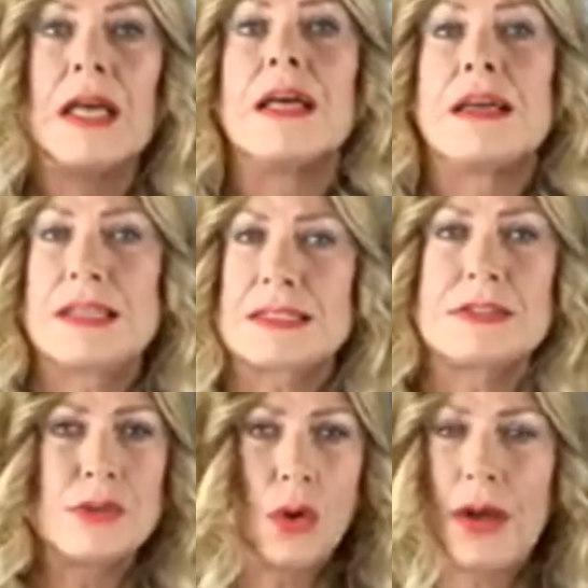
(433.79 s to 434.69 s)
it's
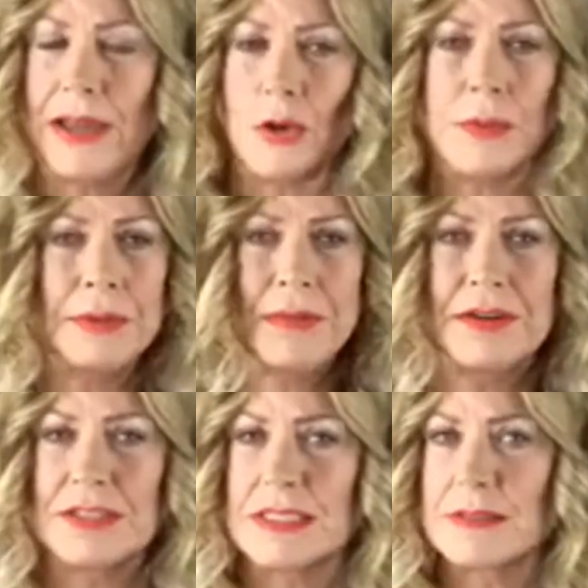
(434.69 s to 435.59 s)
not helping
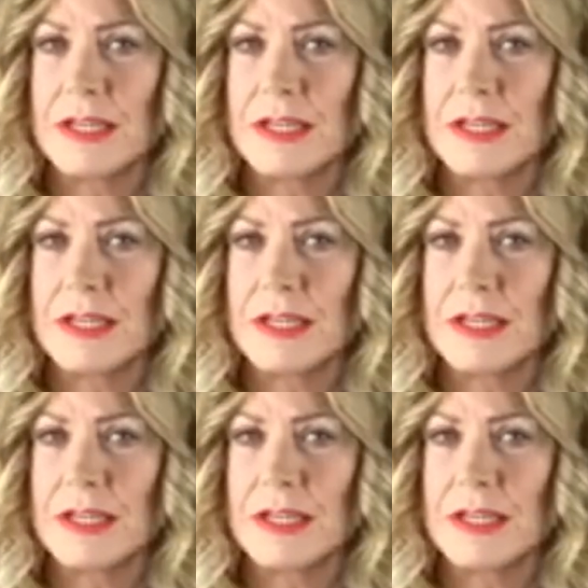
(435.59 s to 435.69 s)
matters.